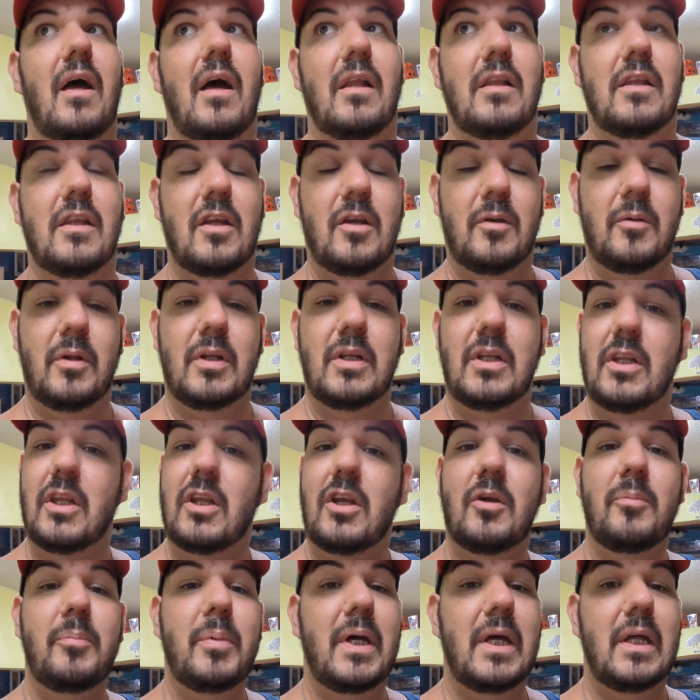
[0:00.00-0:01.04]

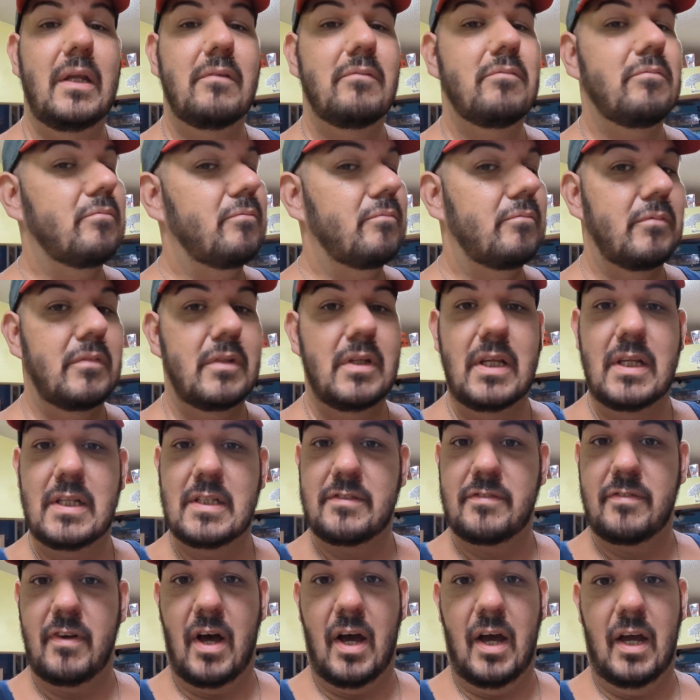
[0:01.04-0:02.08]
Little bit
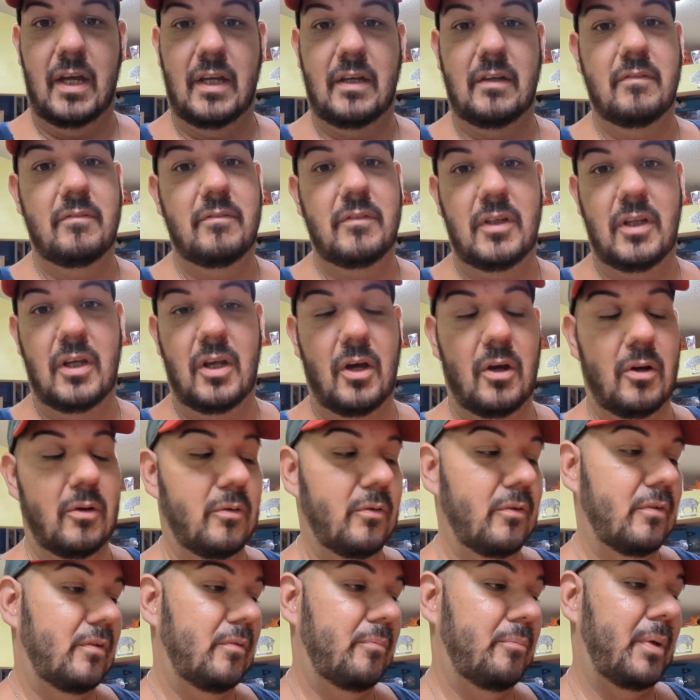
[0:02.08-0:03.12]
is fine,
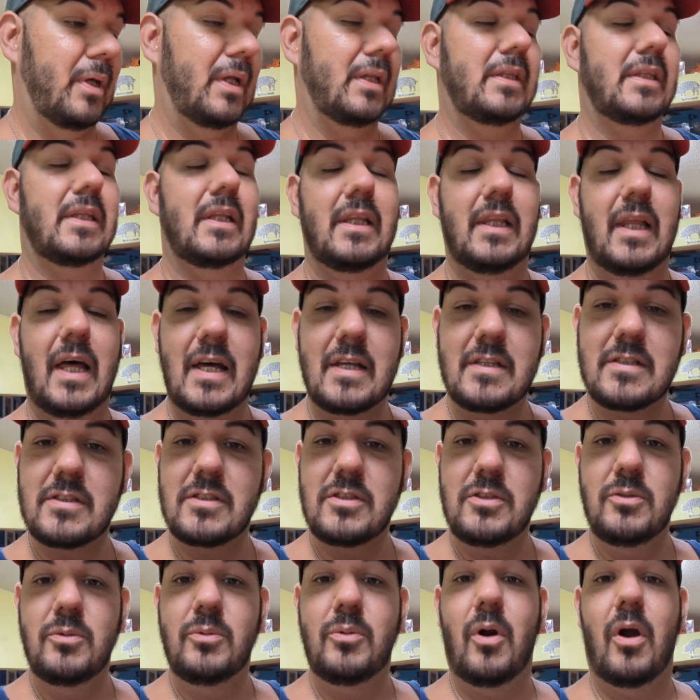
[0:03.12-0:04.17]
but the less
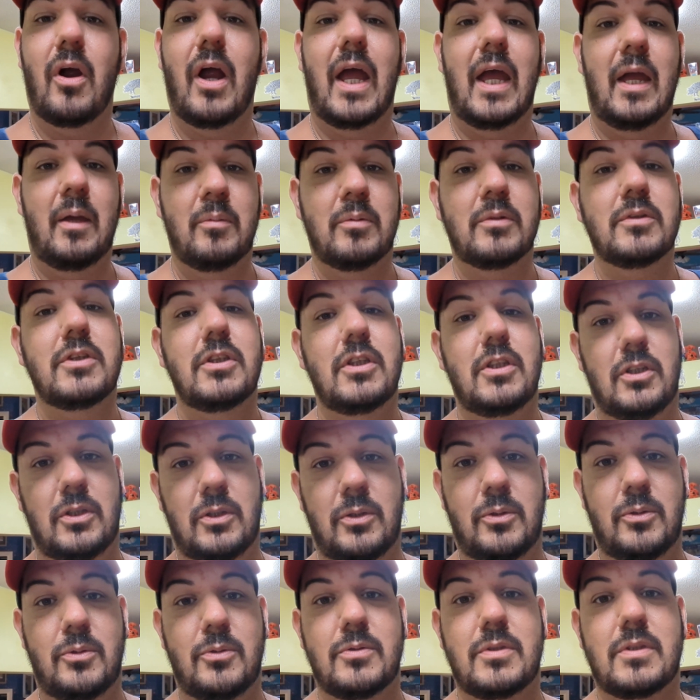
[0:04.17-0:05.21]
you are able to
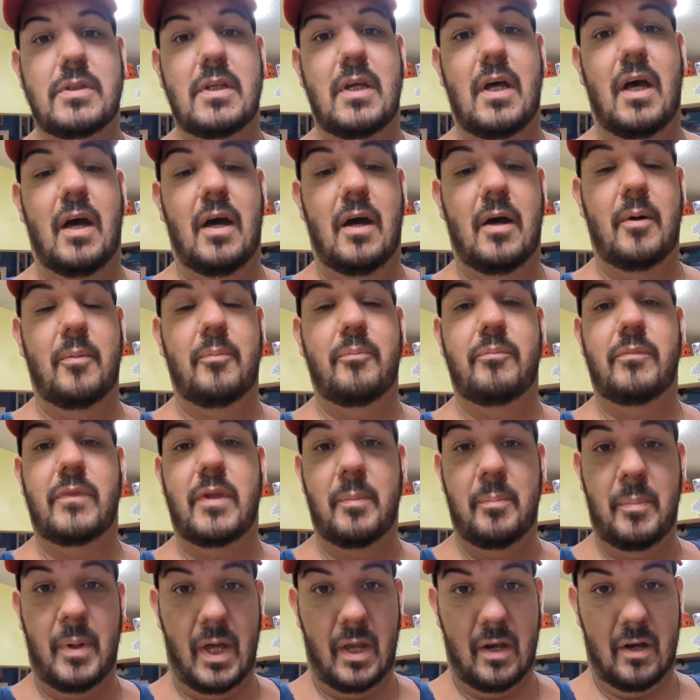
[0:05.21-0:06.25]
use,
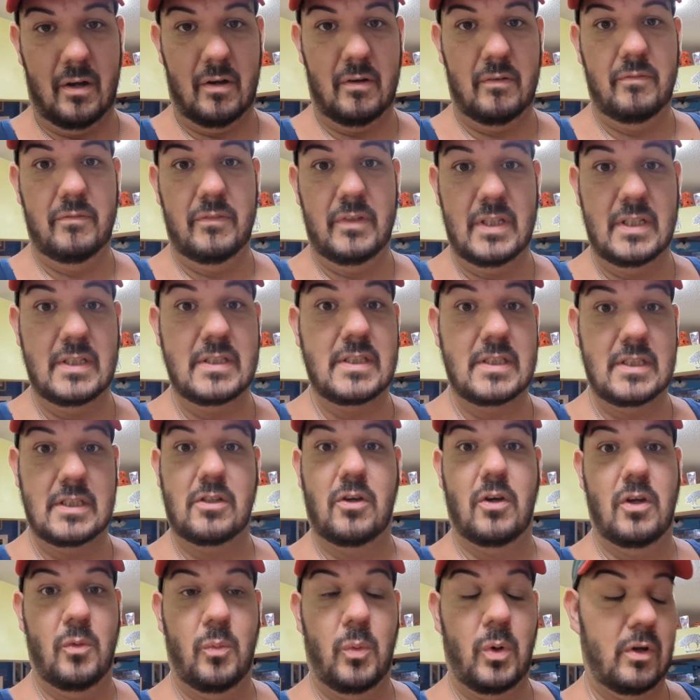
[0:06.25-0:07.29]
the better. This is
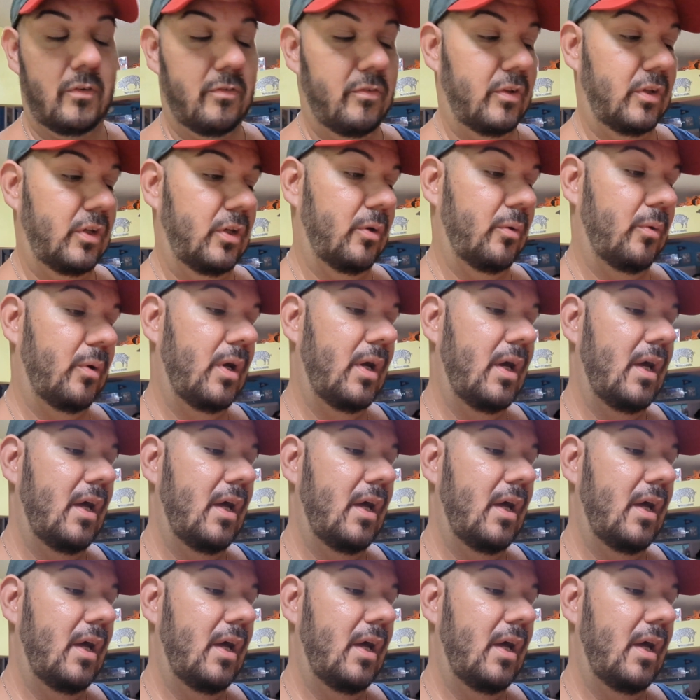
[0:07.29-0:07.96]
going to work for you.